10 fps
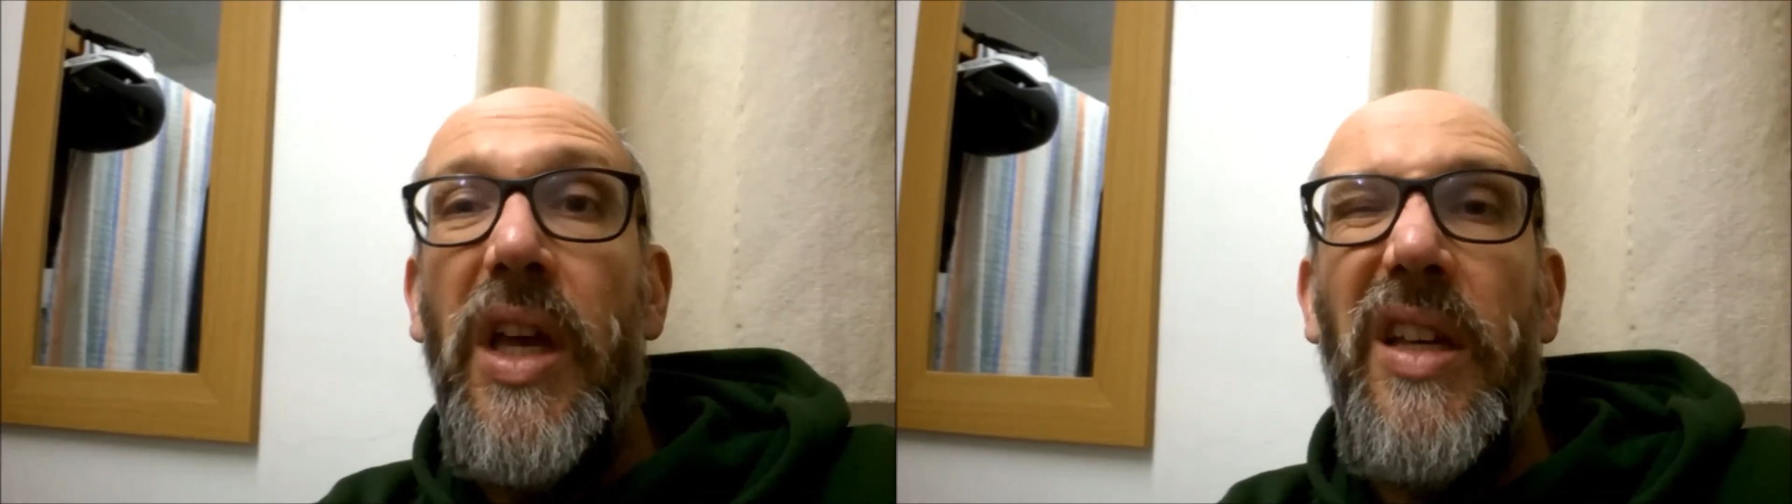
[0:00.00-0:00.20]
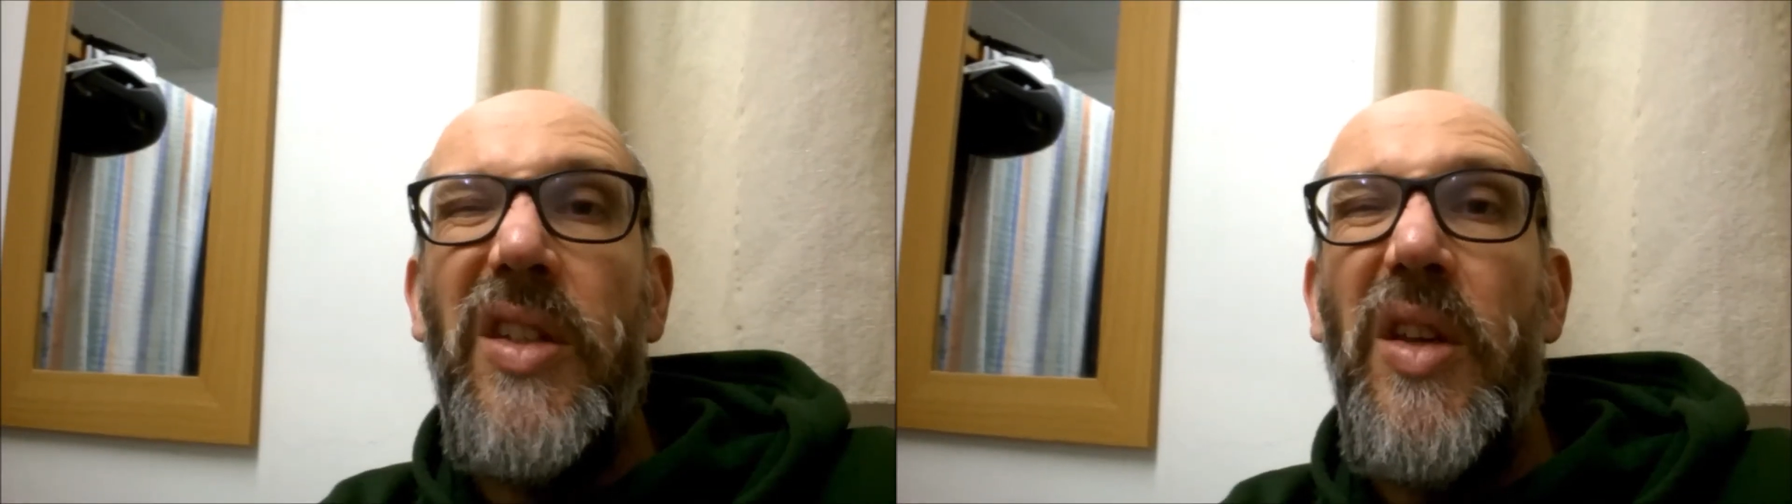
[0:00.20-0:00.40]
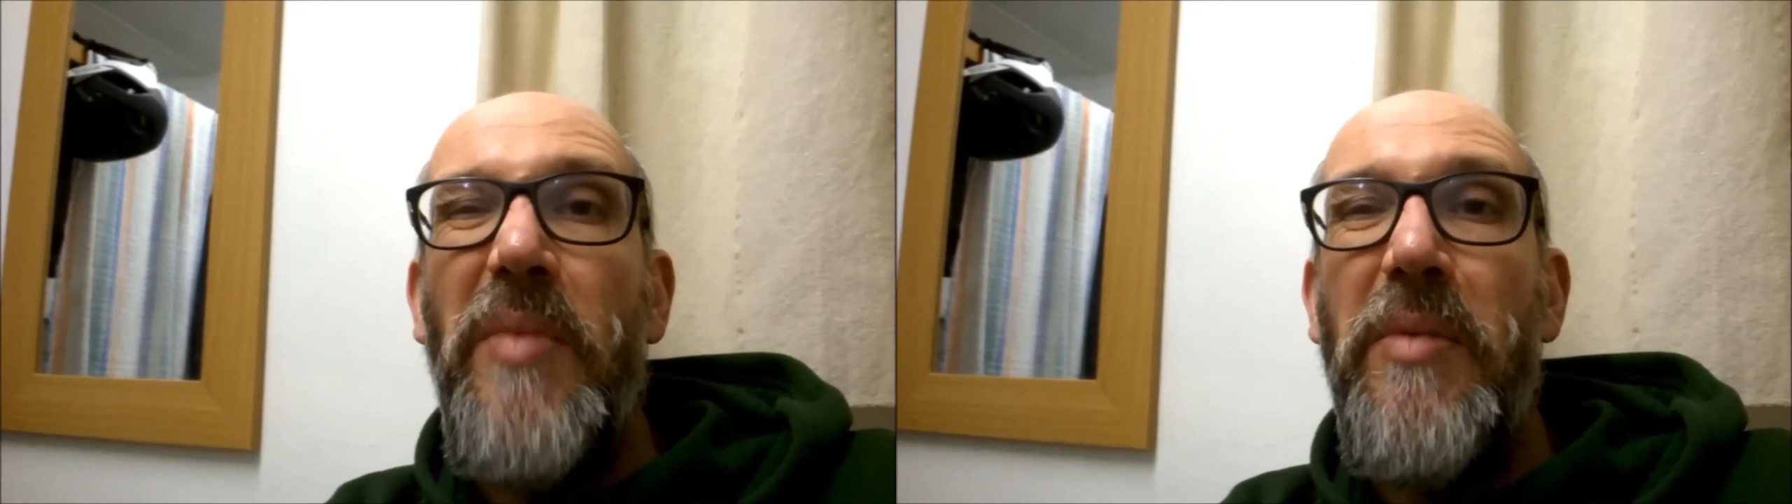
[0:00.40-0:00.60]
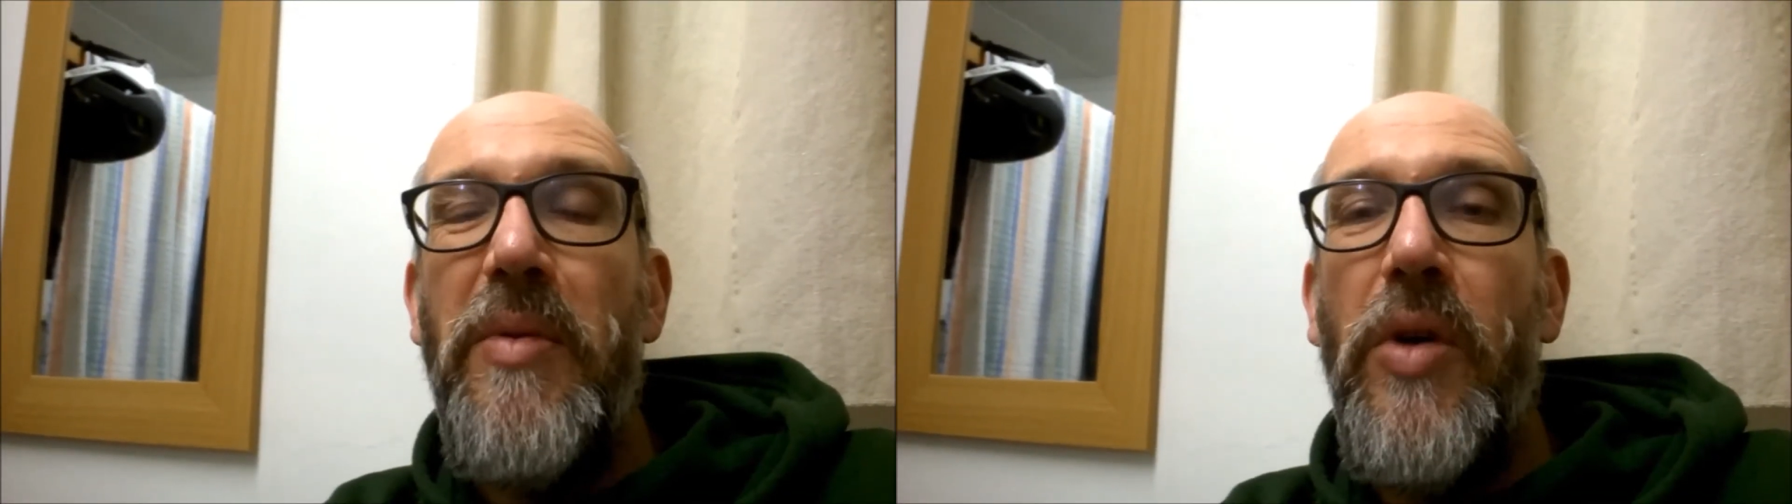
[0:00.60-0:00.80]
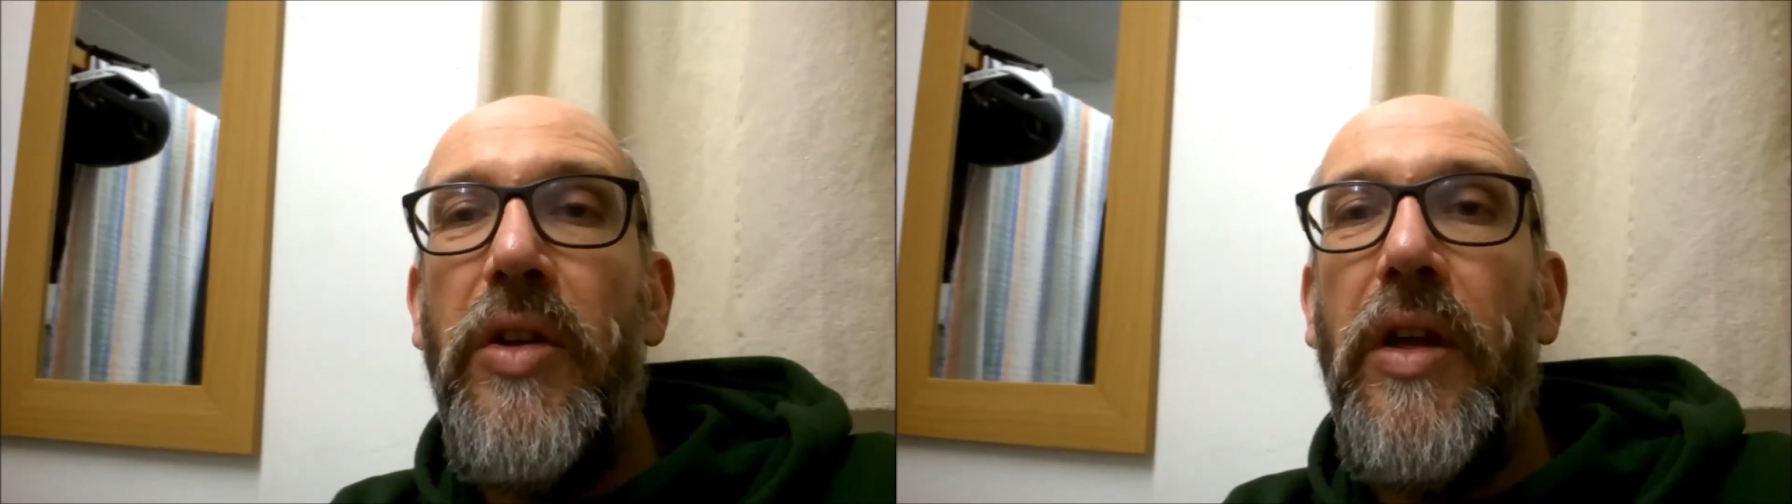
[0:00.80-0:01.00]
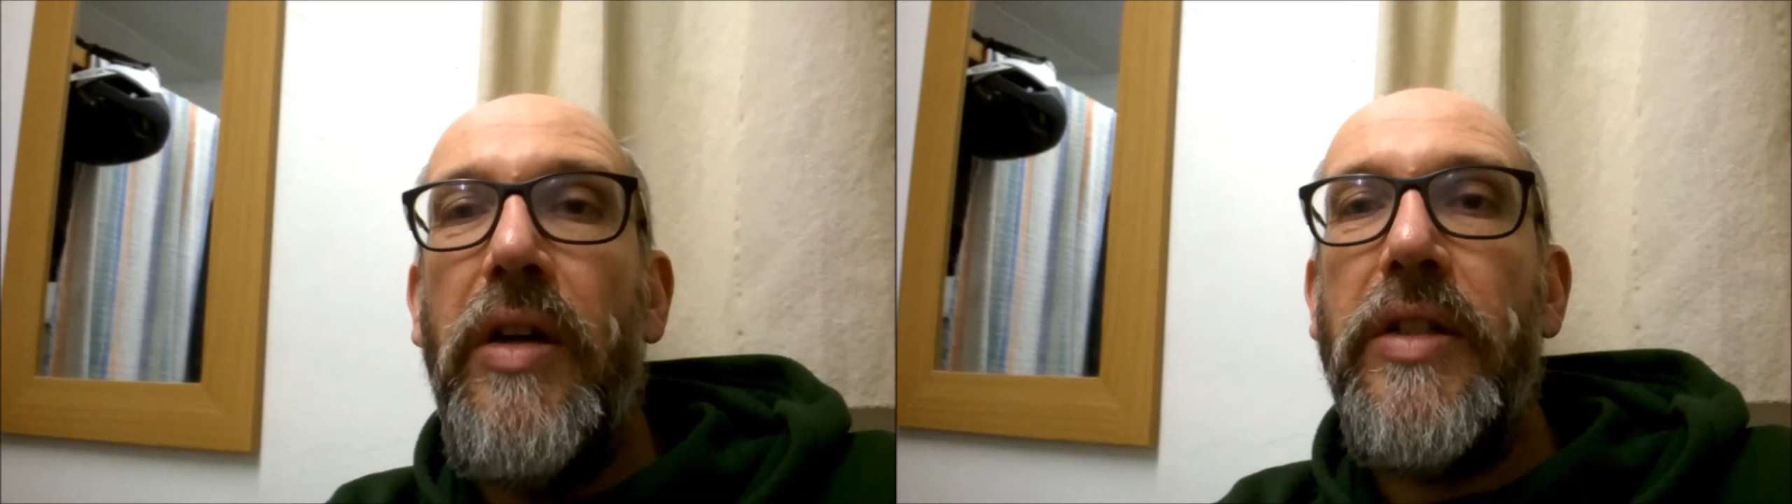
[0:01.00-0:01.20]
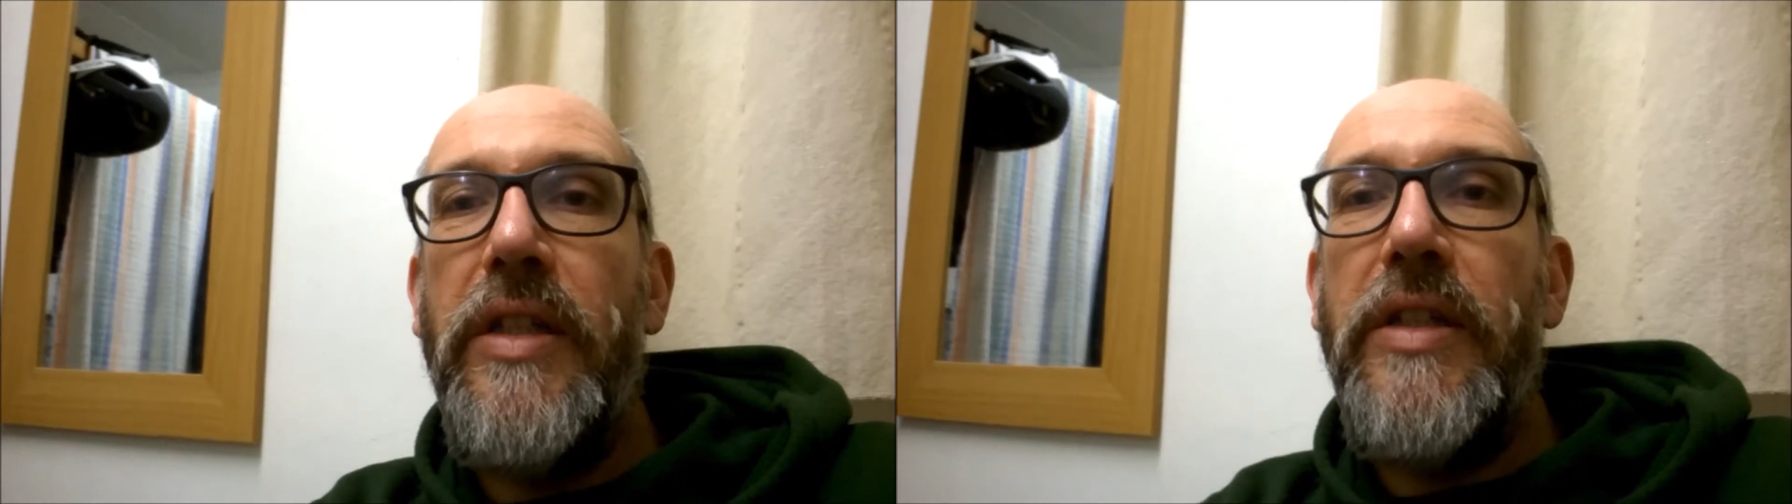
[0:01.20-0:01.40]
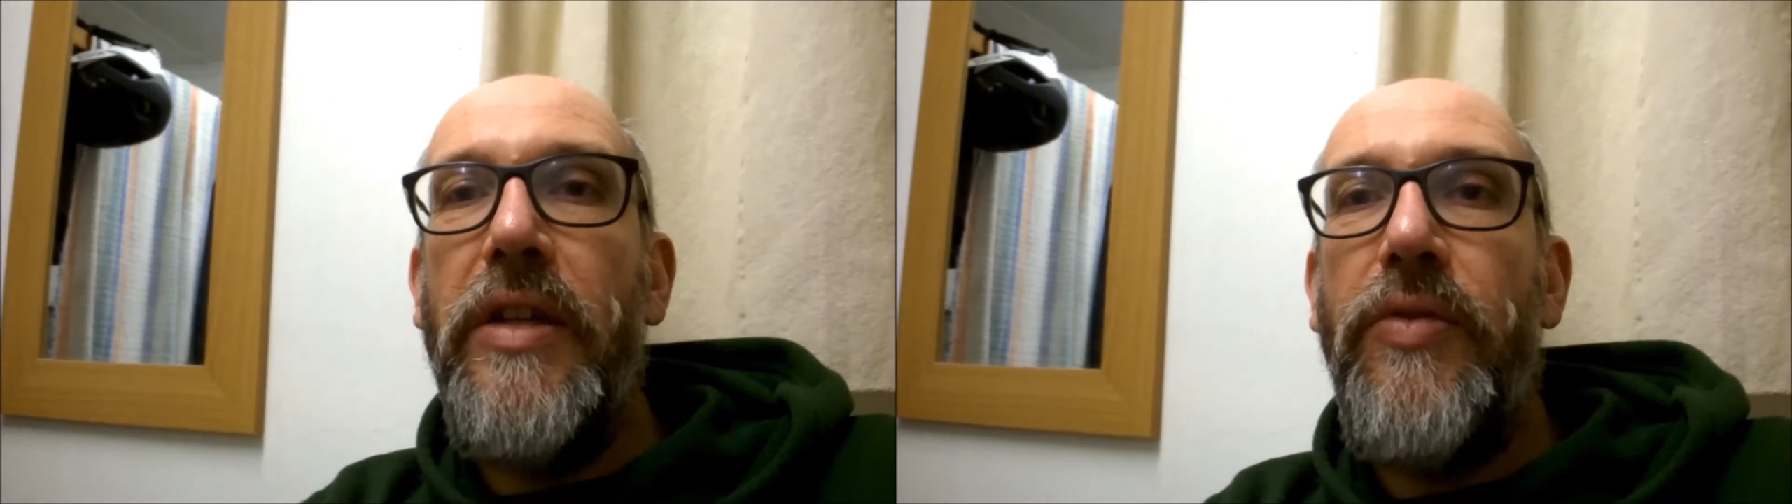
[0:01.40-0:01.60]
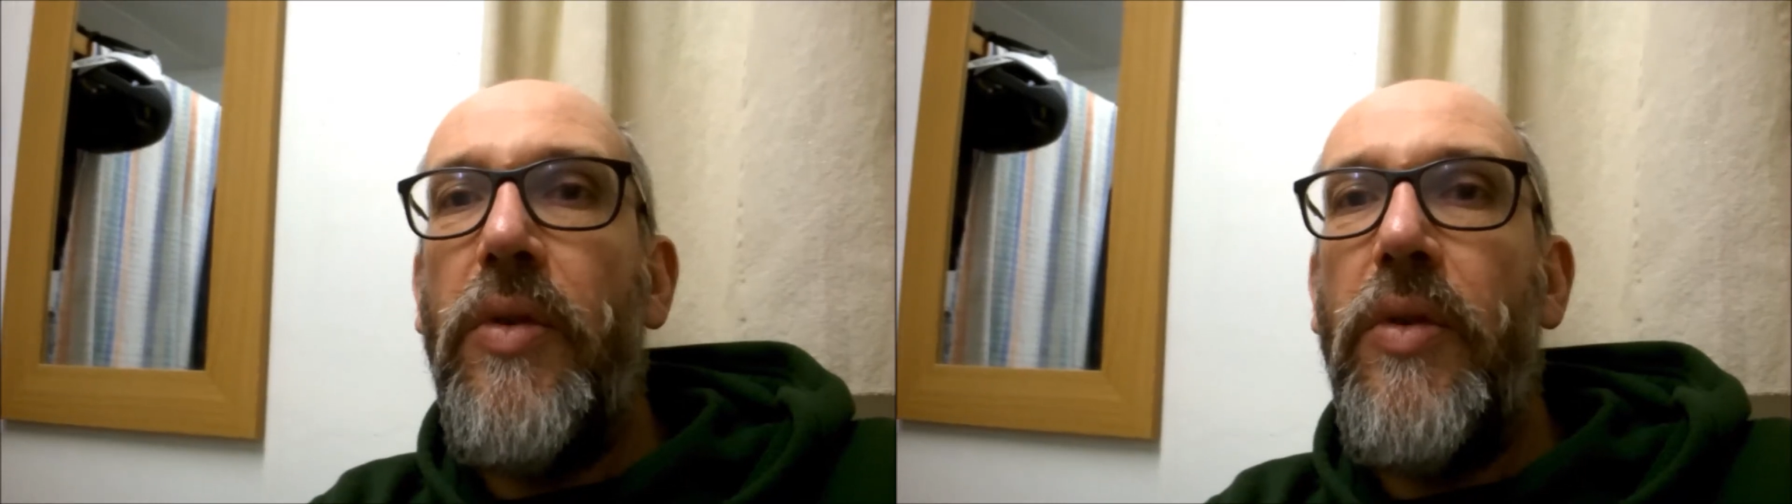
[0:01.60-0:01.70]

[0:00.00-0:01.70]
So you may be worth asking yourself,